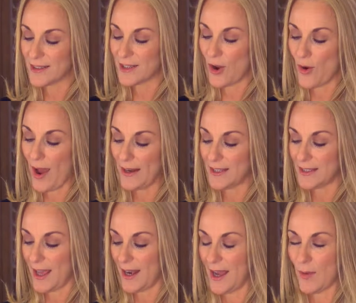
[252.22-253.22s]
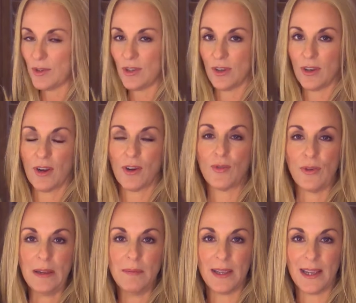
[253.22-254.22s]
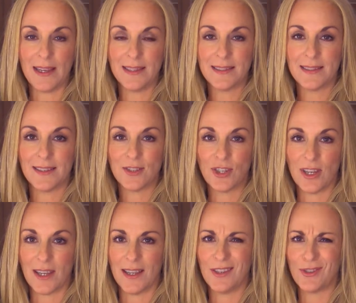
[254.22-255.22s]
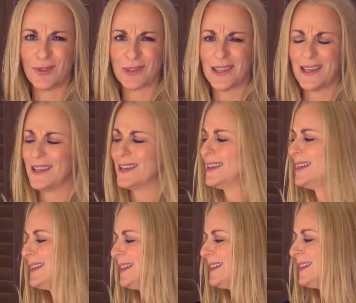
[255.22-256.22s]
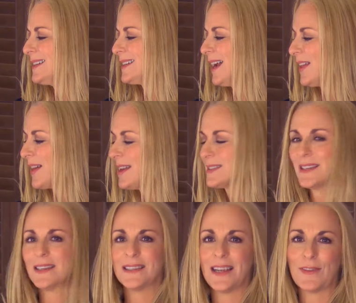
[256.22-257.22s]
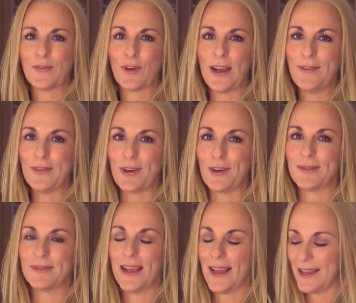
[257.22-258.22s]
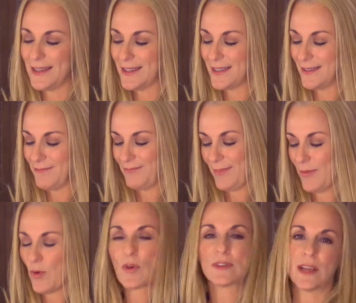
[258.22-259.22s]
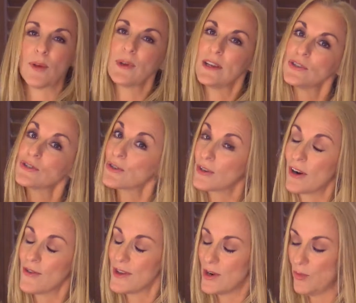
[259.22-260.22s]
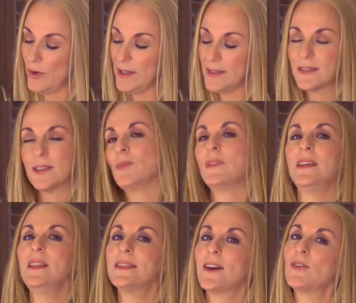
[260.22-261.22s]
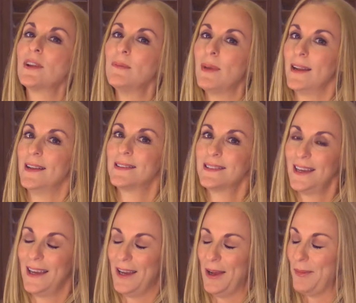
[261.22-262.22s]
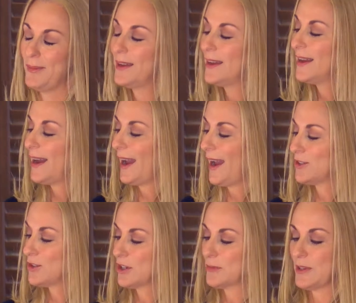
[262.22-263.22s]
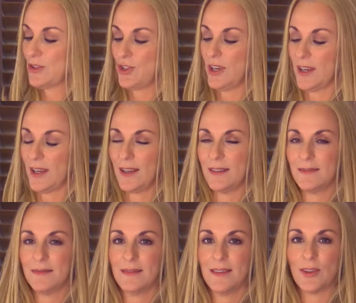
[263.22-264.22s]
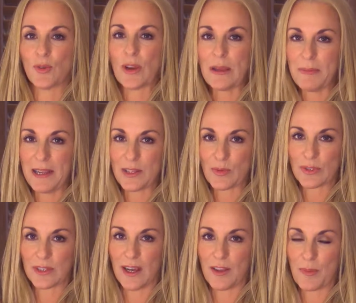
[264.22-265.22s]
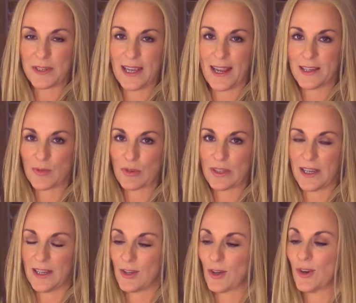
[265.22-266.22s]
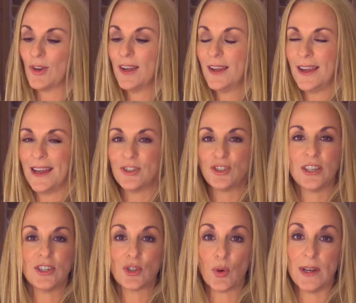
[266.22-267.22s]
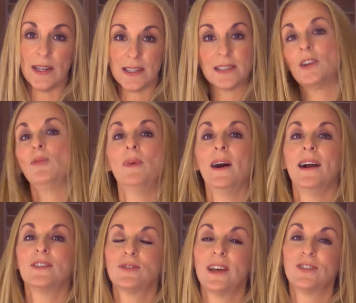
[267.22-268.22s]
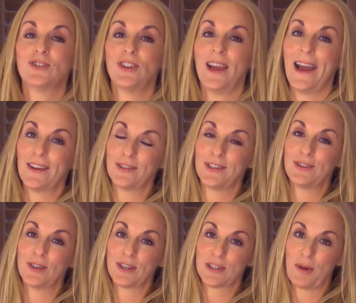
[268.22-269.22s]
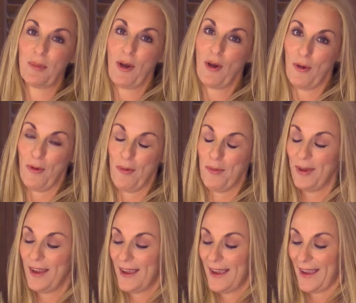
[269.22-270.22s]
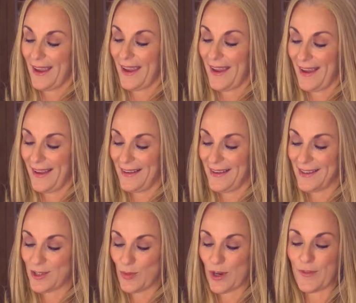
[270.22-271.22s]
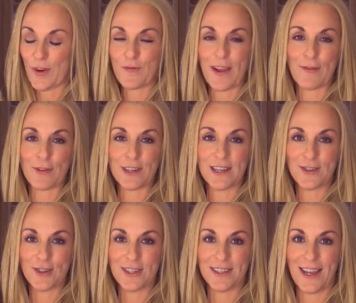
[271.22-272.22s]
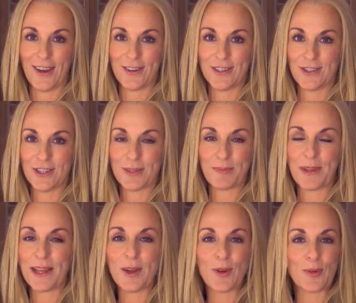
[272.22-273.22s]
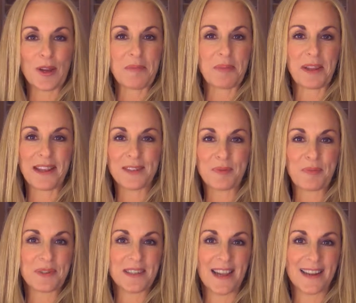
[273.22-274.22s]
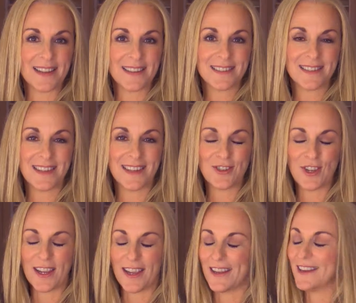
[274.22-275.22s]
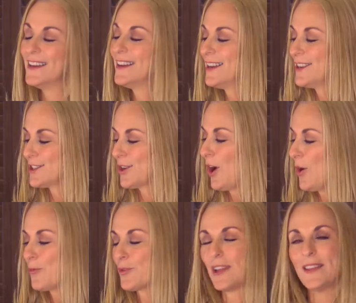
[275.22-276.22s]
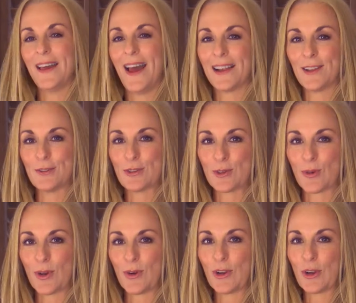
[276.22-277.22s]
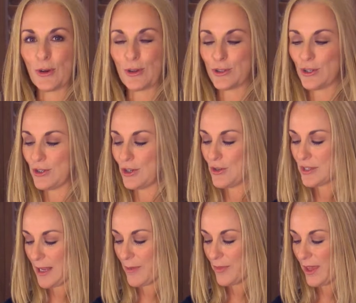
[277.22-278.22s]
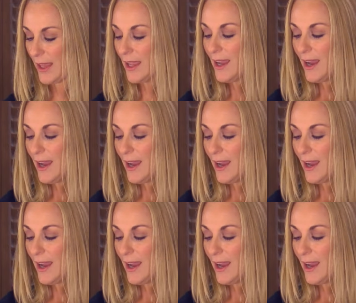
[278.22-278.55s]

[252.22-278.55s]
So I decided I would cook her green beans and chicken, and she was like, God, that's going to take forever. And of course I reassured her that it wouldn't. So within 30 minutes time, I'd cooked my chicken, green beans were done, the potatoes were tender, and she enjoyed it so much that she actually took some home. And it's one of her favorite dishes now. It's just plain old green beans with potatoes and chicken. So hopefully that little story will encourage you to do the same thing.